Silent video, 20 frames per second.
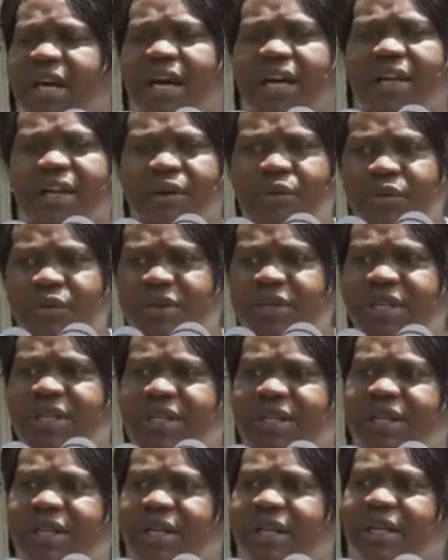around
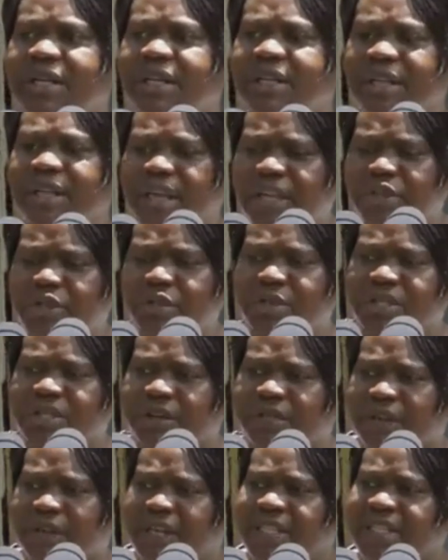the issues
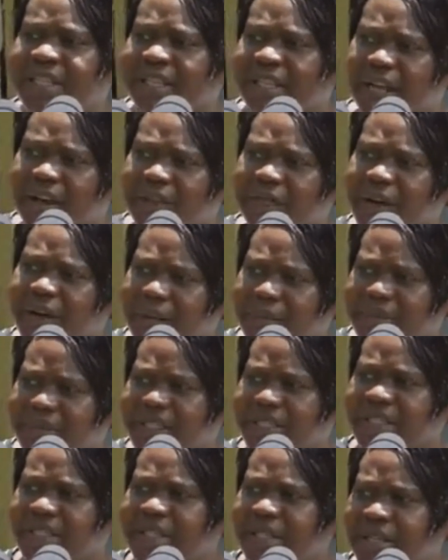affecting their
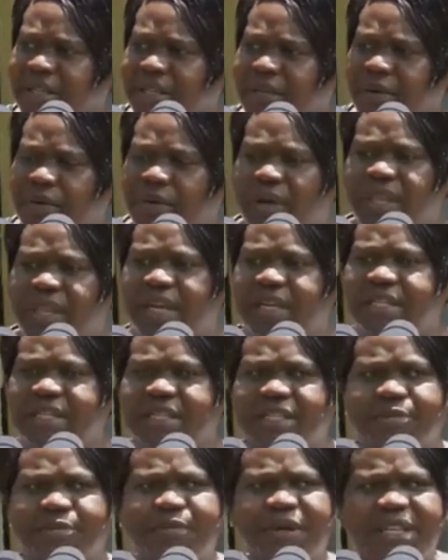farms, whether it
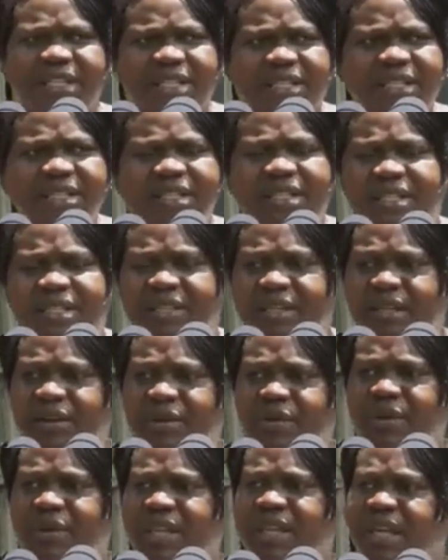is pests,
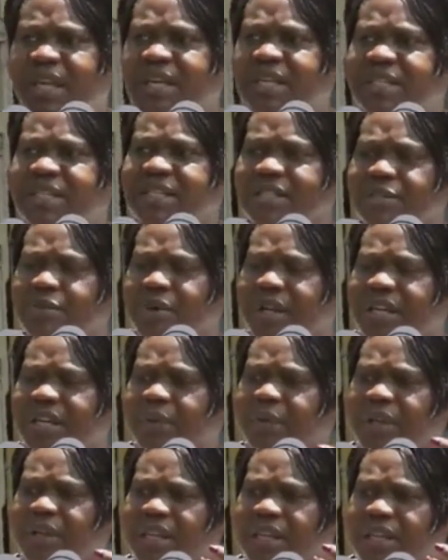whether it is
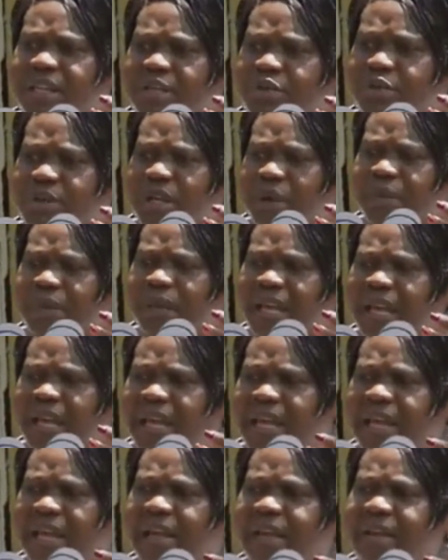whether they should apply